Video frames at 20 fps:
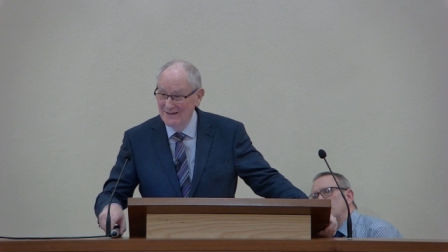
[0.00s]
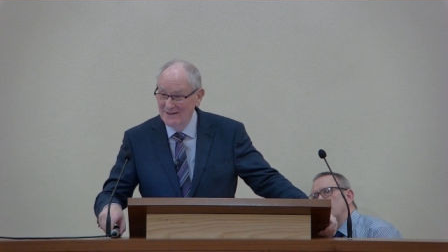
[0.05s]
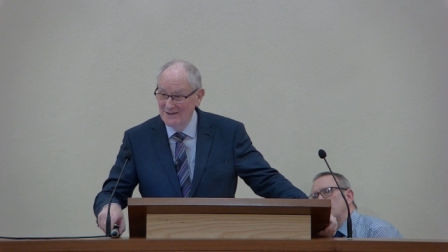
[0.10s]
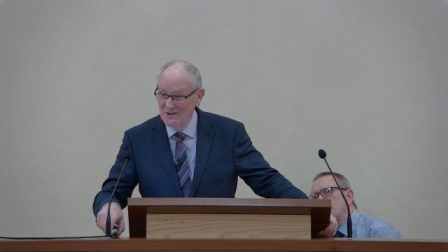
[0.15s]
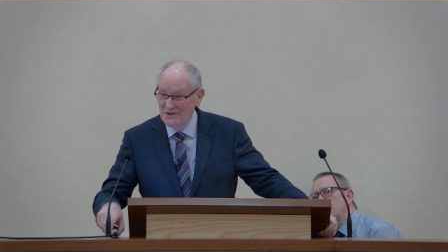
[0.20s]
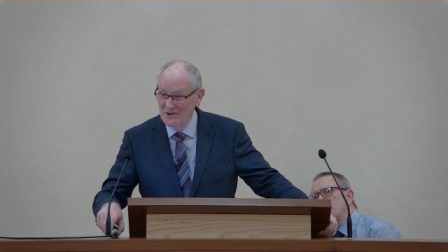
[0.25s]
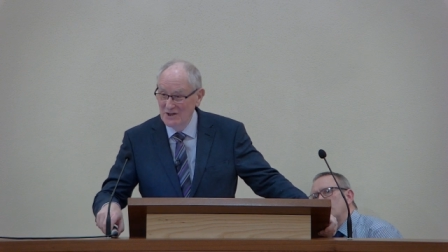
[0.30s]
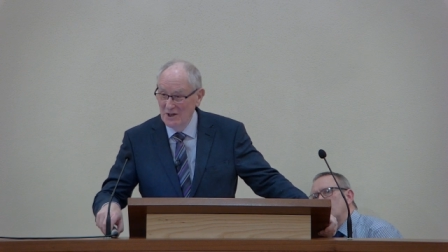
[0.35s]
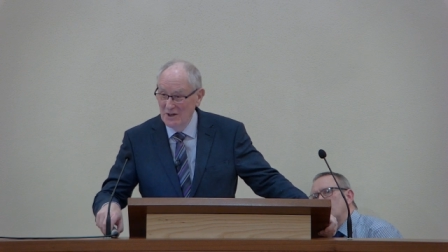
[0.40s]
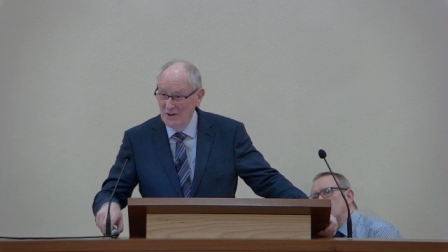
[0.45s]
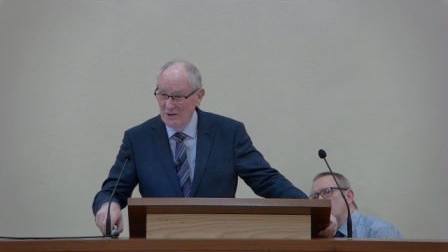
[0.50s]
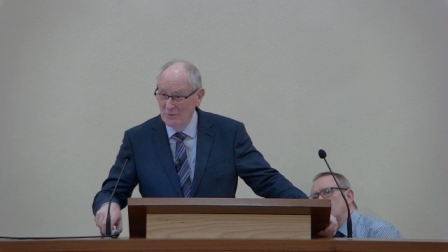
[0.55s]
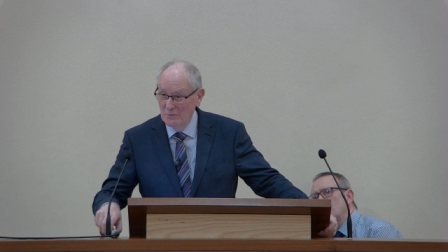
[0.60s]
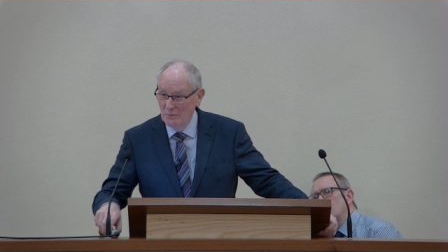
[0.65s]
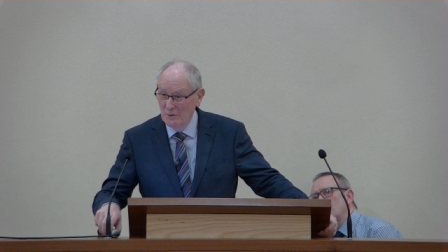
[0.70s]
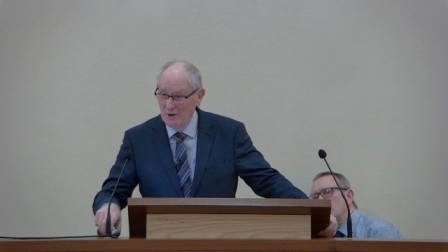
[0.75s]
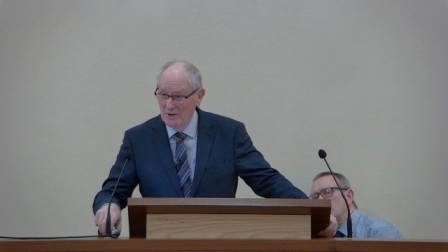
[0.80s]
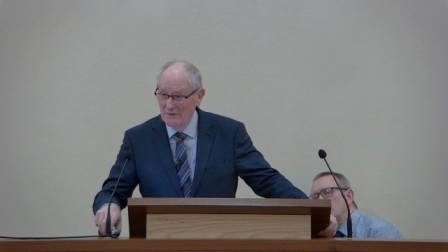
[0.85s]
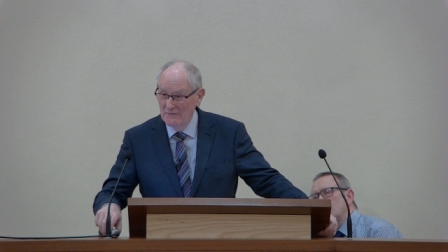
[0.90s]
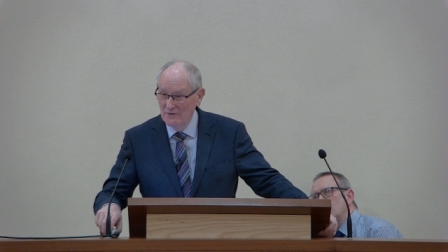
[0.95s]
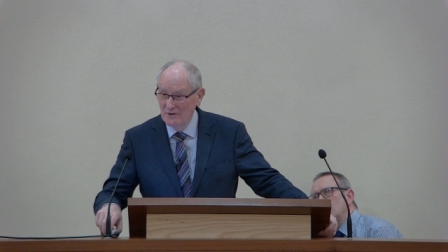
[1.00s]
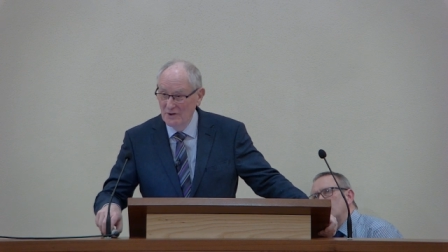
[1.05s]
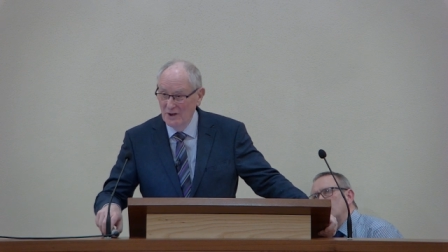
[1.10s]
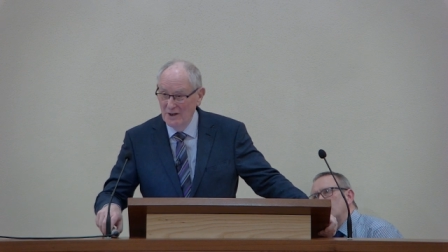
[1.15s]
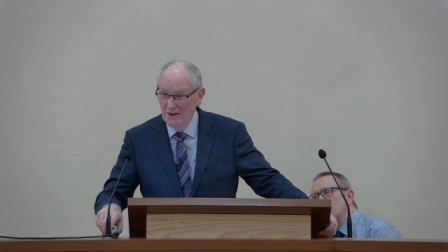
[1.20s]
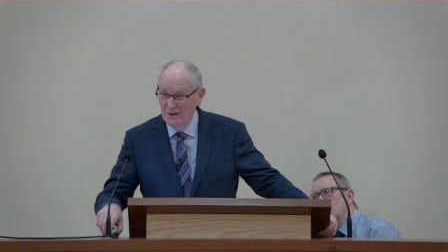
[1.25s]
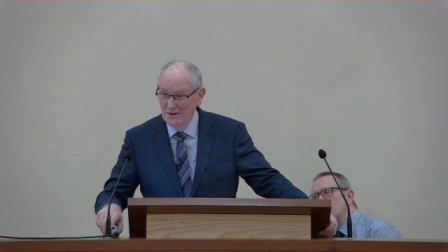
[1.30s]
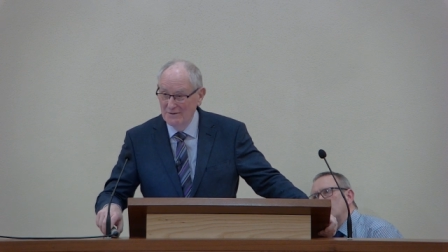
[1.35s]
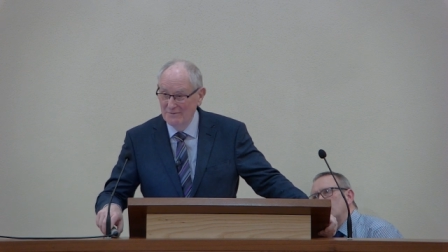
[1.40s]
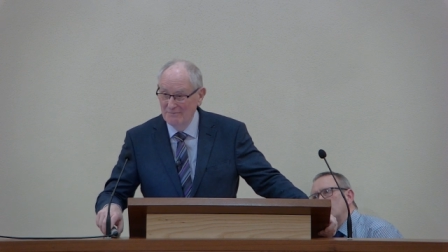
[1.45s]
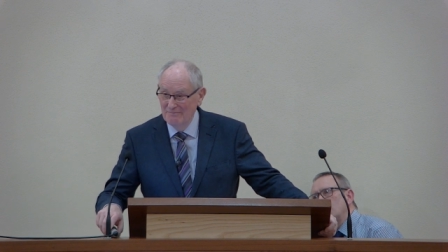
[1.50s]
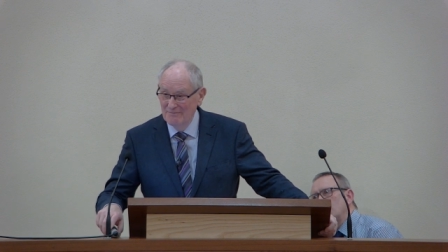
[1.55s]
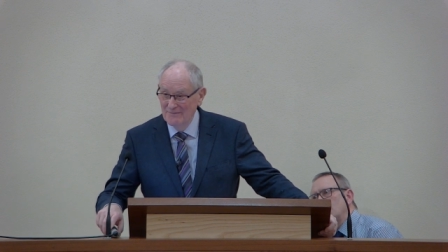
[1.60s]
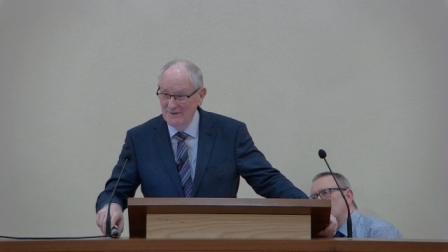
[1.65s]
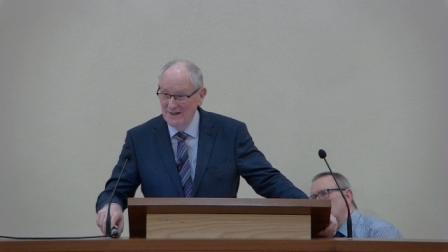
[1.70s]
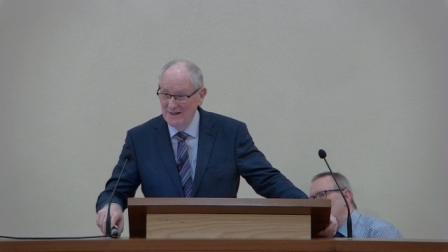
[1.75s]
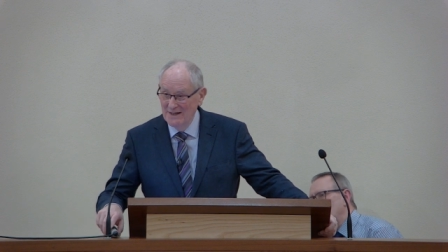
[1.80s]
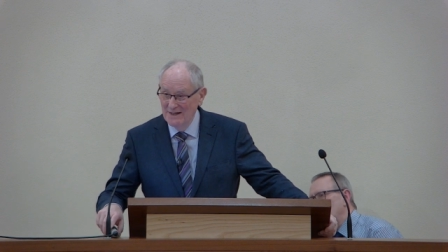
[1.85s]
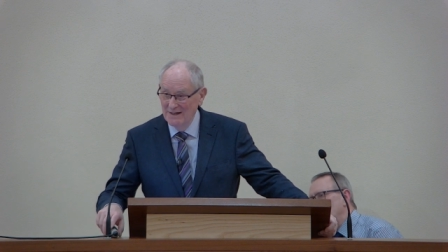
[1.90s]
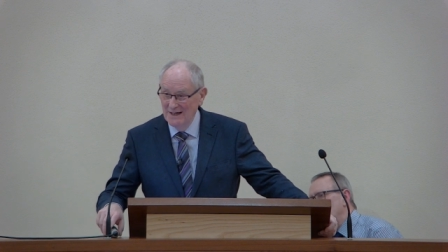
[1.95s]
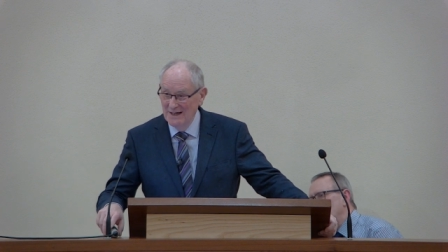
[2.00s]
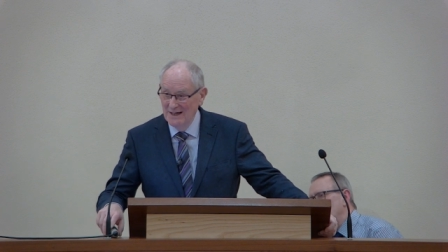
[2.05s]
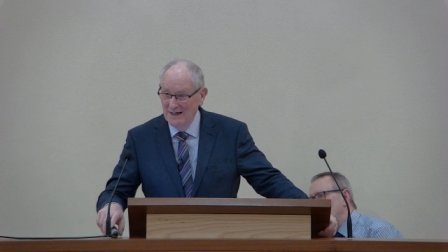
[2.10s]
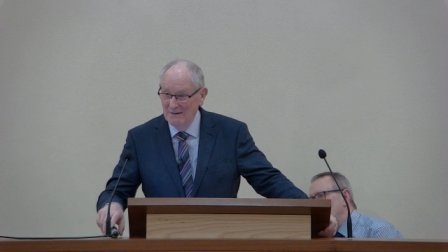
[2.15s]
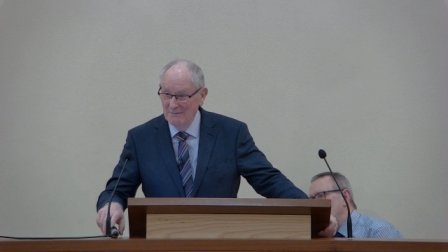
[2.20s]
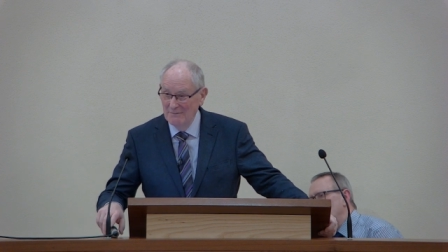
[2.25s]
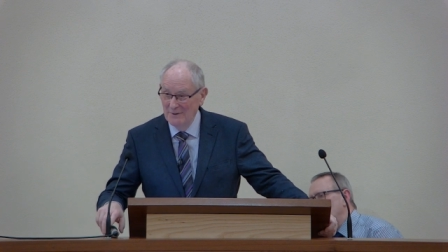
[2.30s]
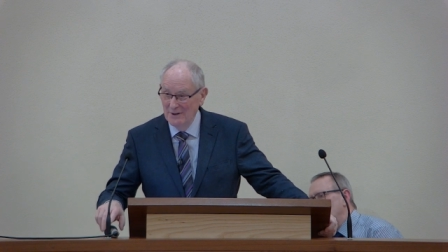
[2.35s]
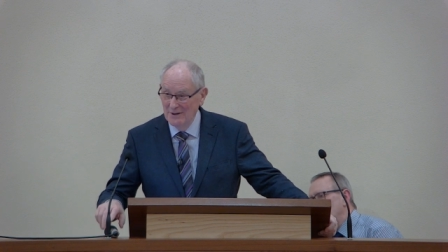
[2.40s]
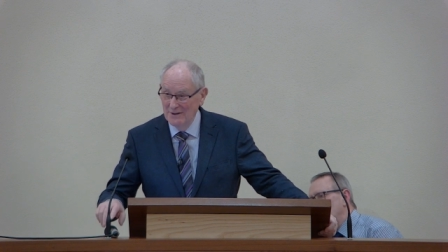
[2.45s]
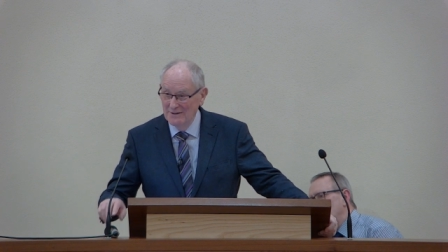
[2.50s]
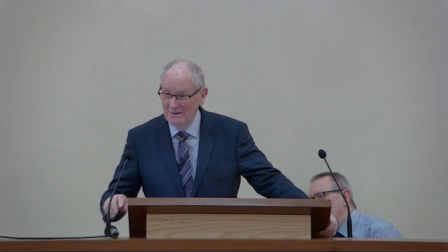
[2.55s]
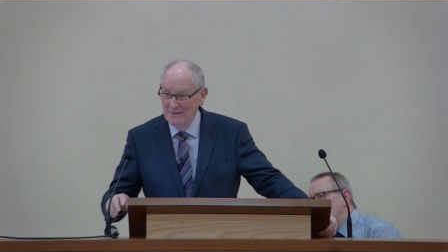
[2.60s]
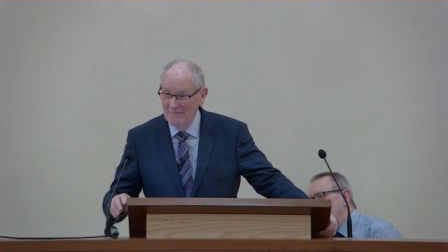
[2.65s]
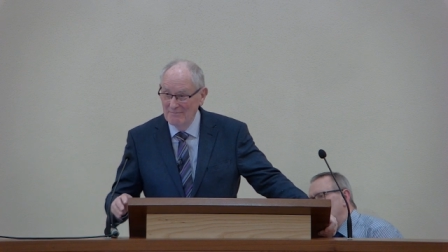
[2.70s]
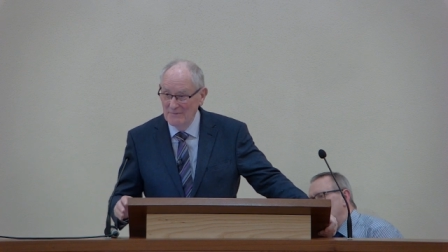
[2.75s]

to share the word of God uh, but